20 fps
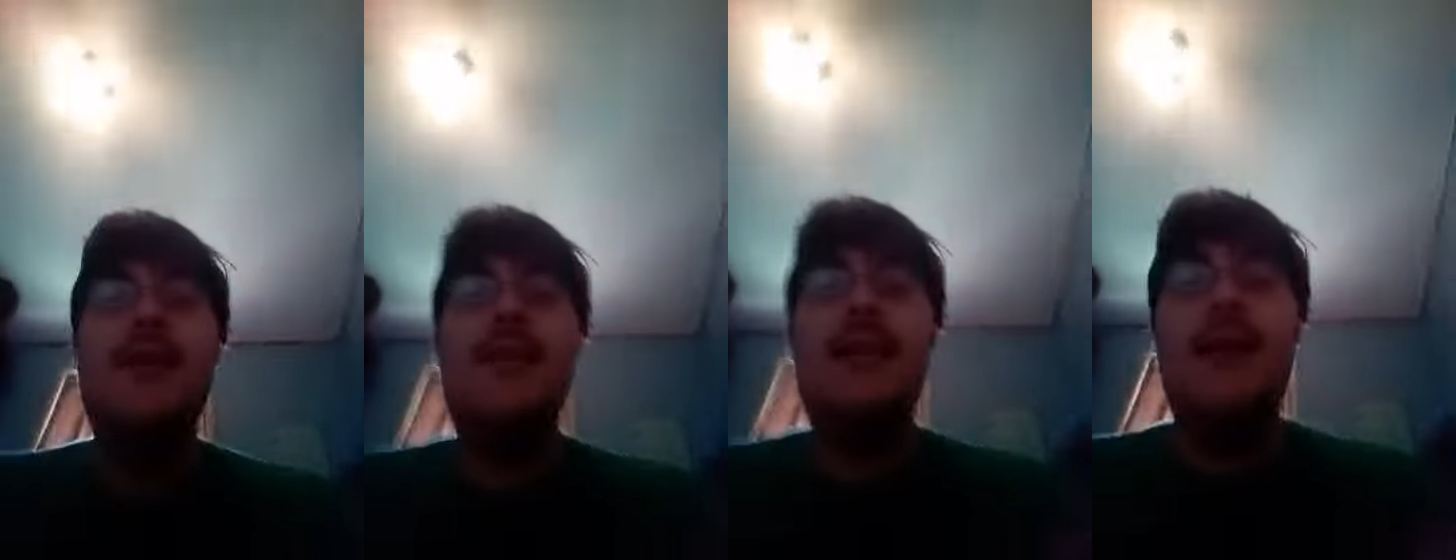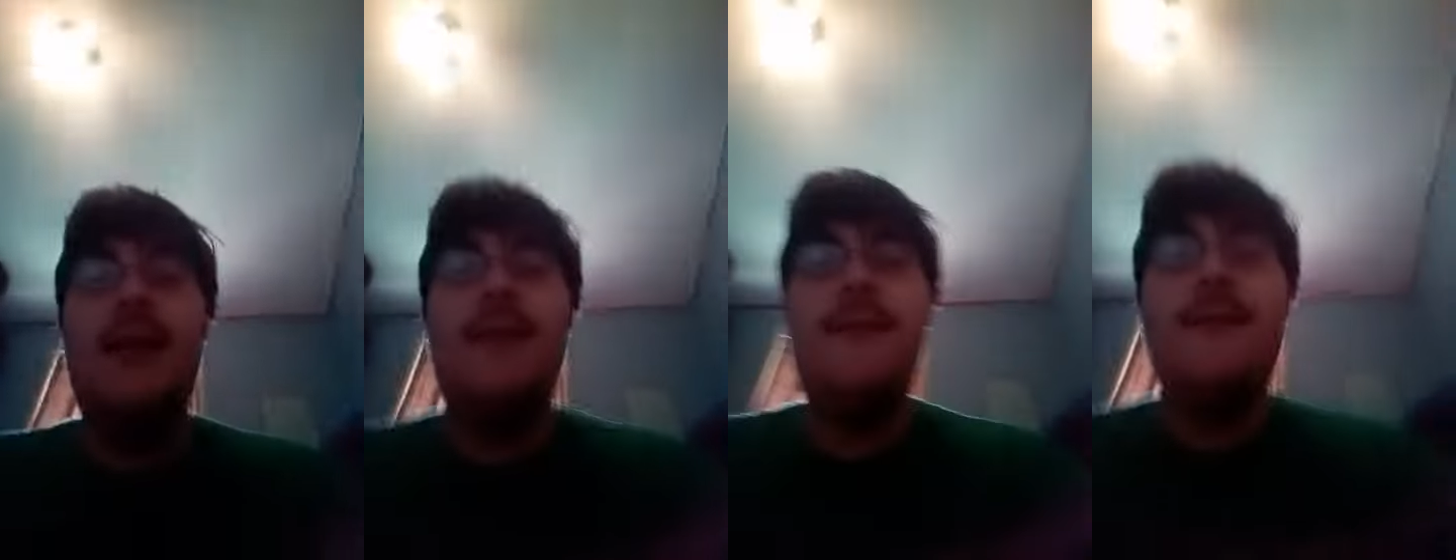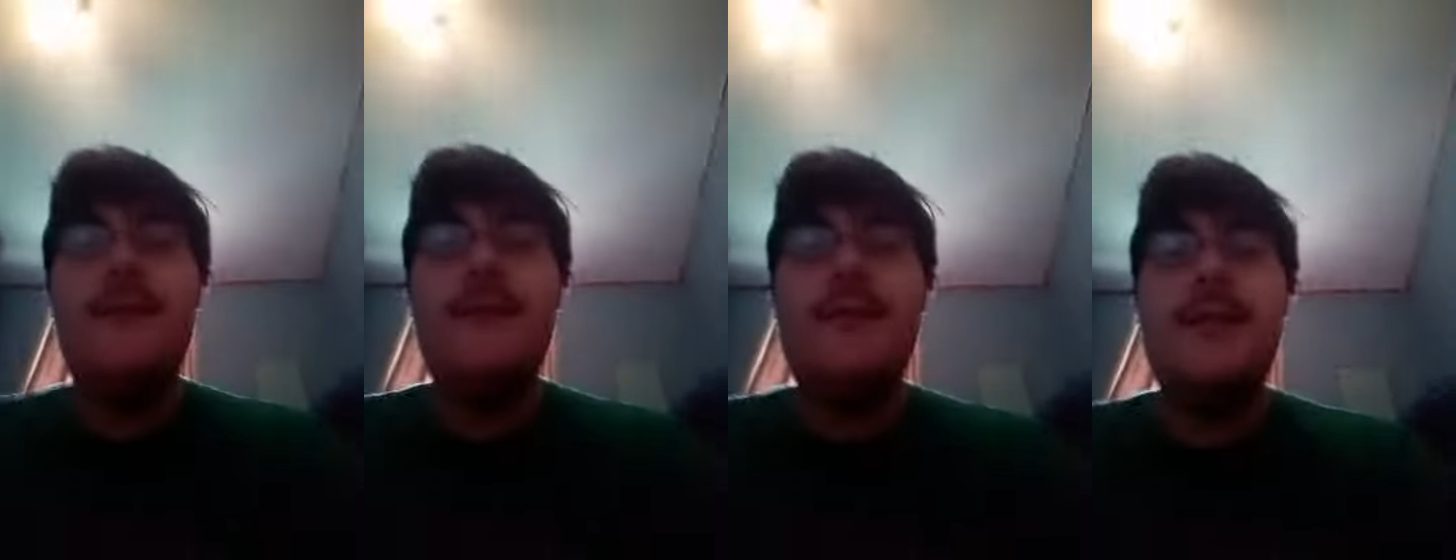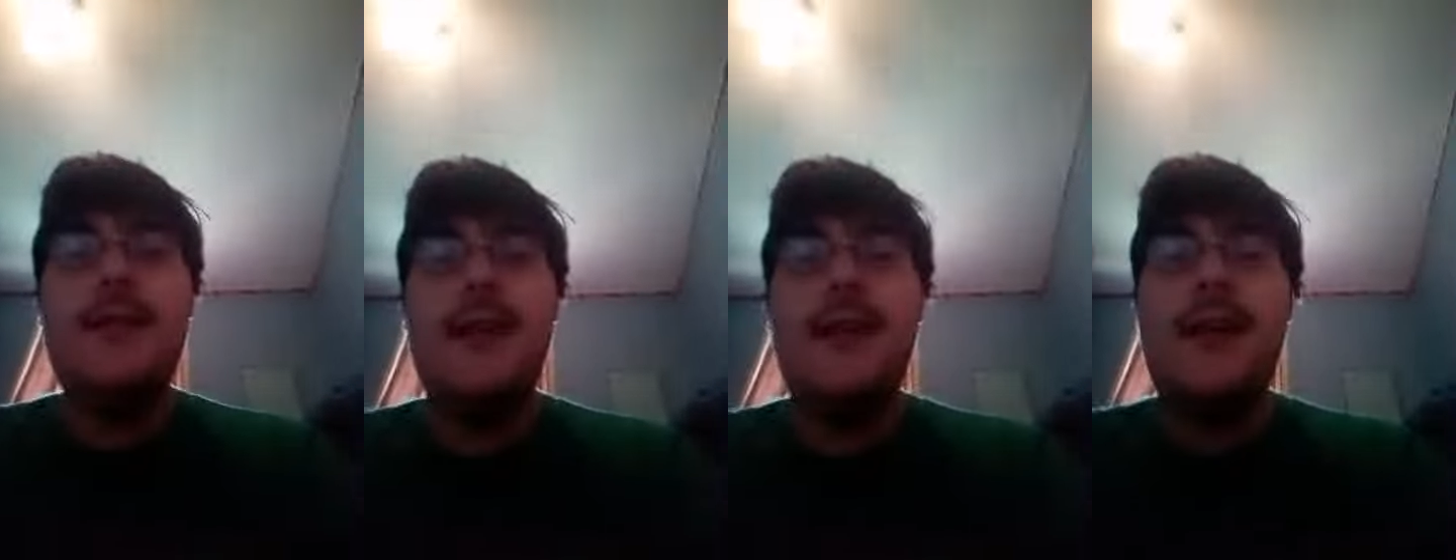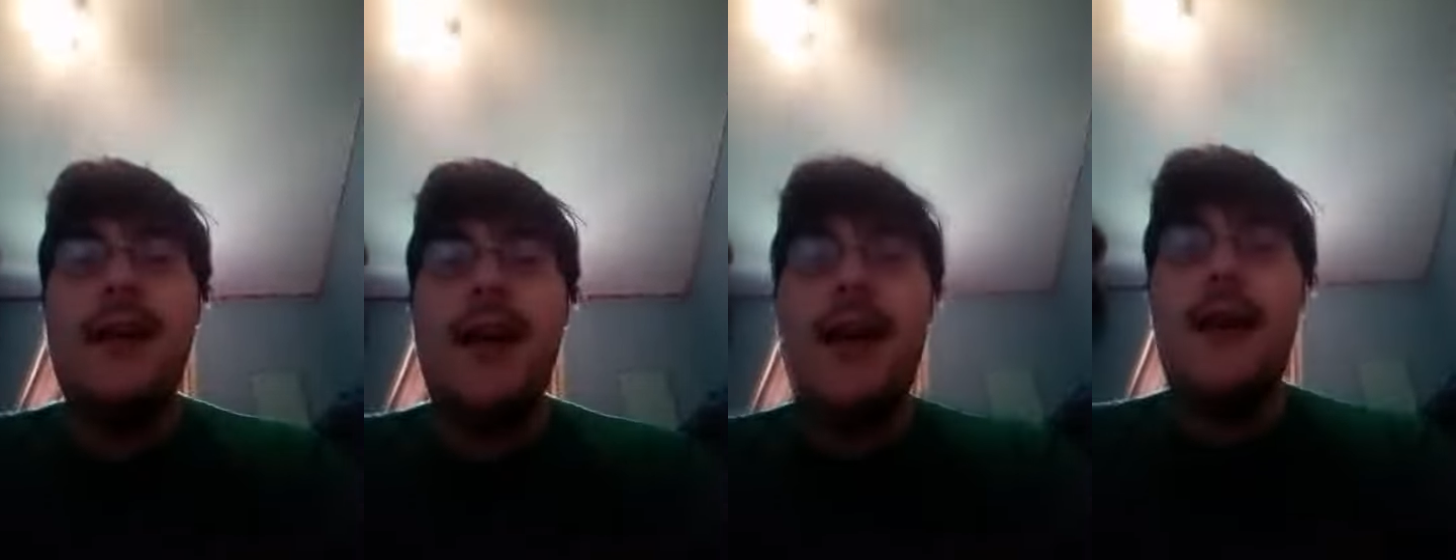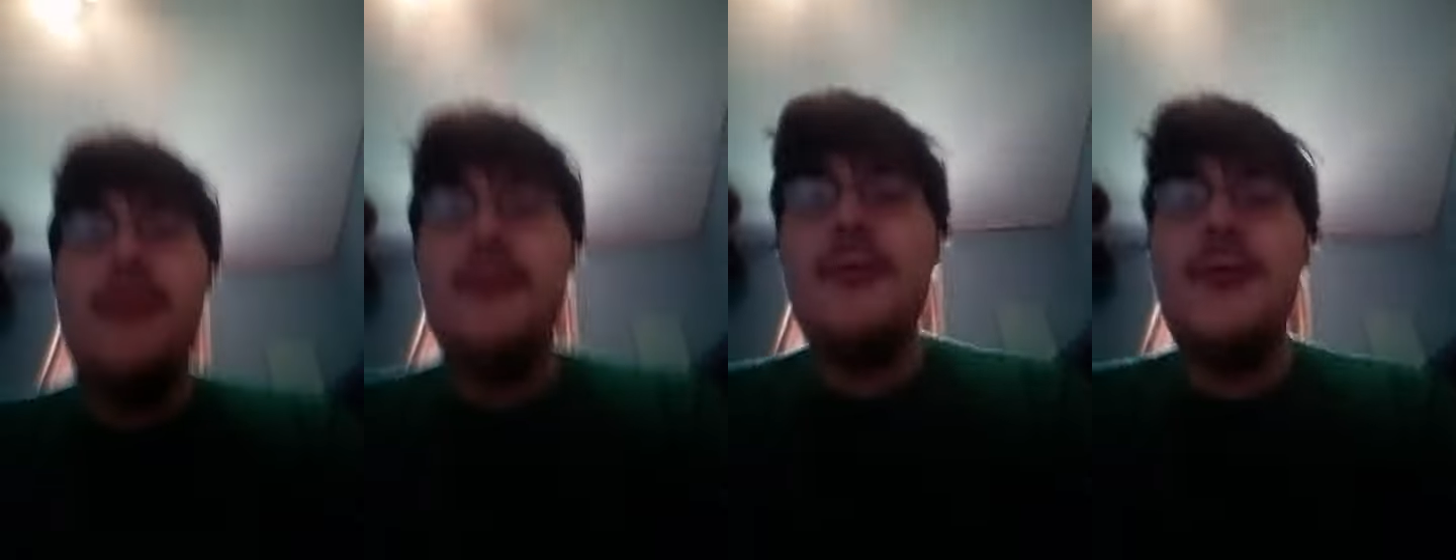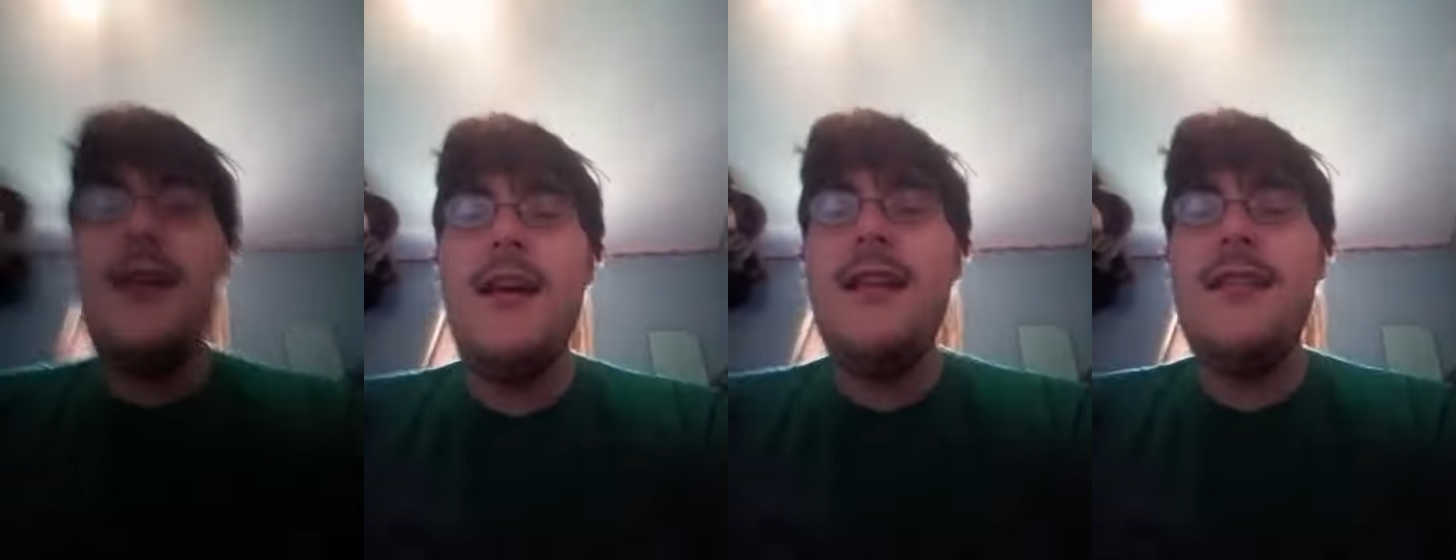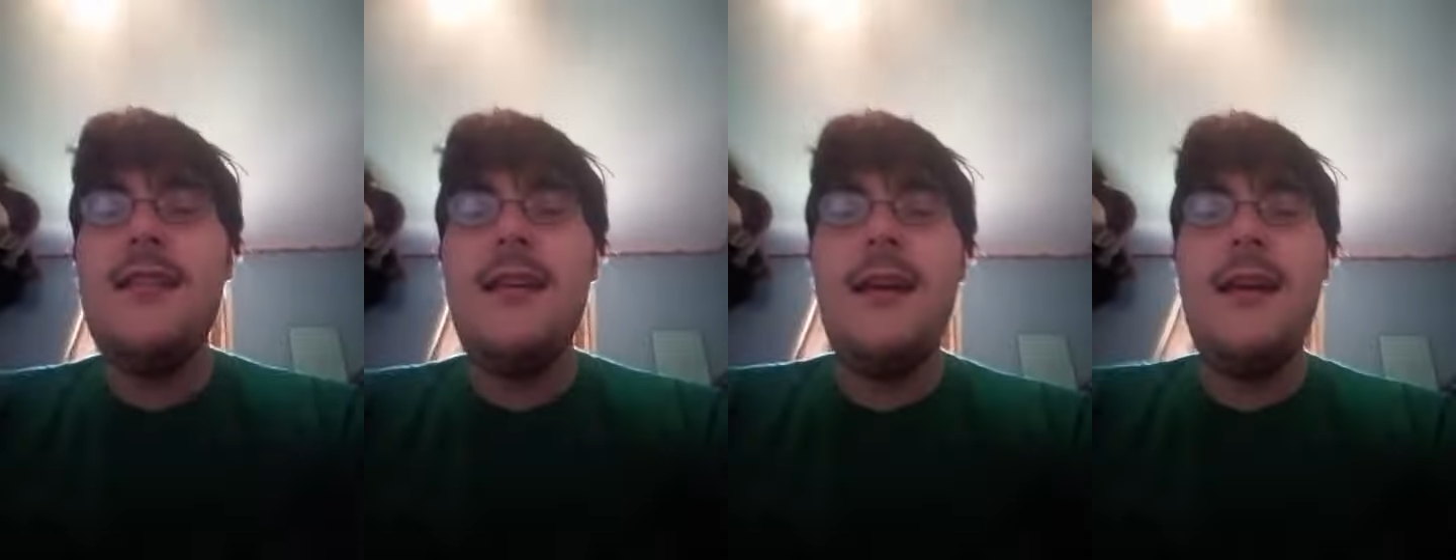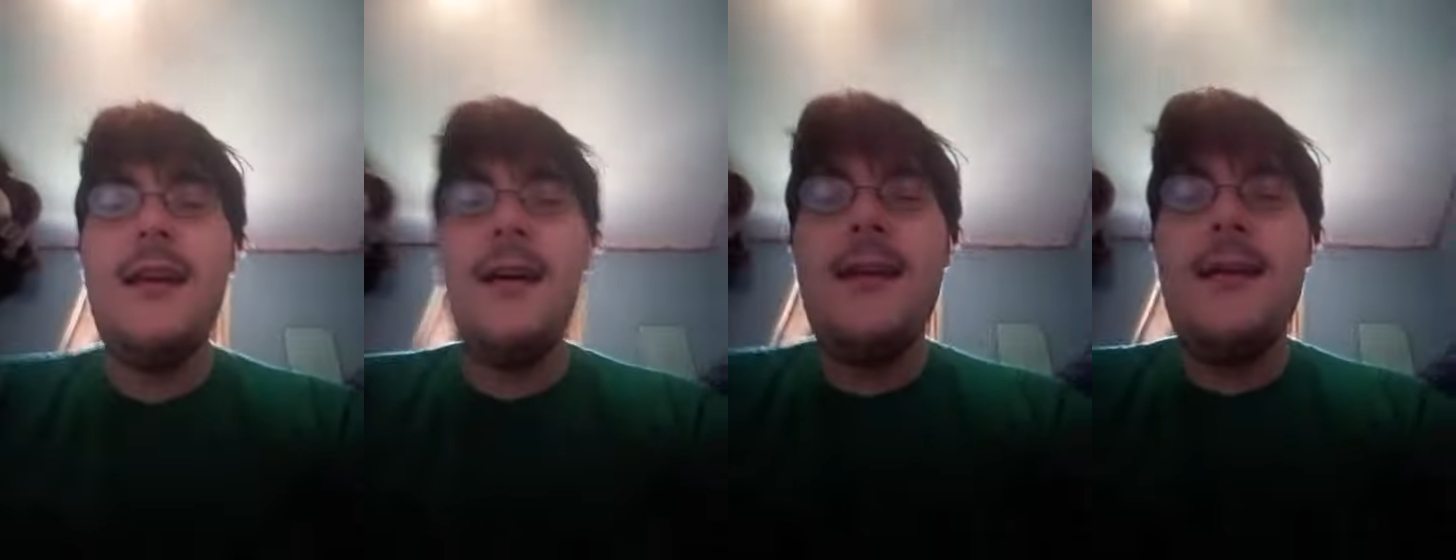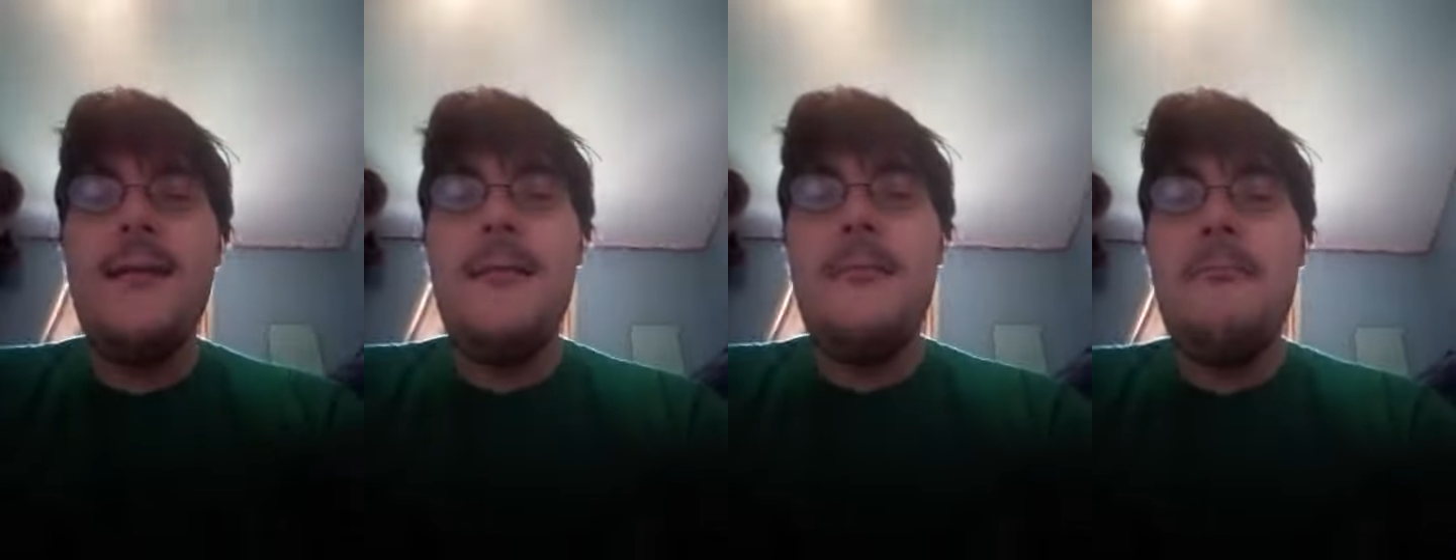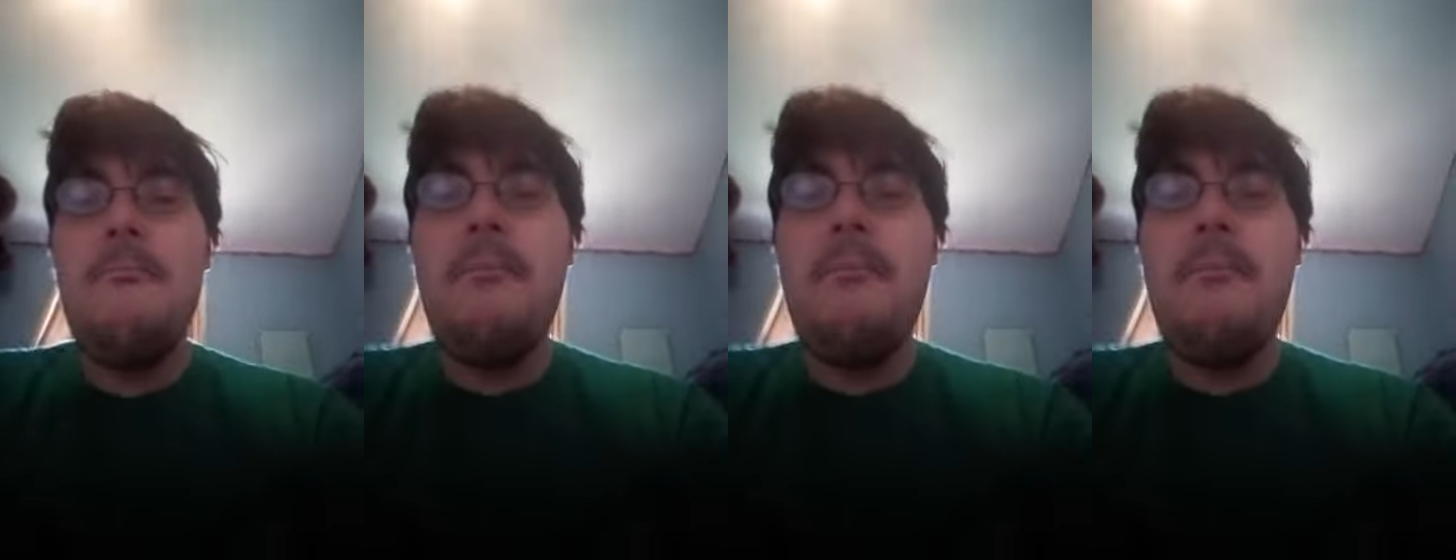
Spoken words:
So, see you guys when I see you.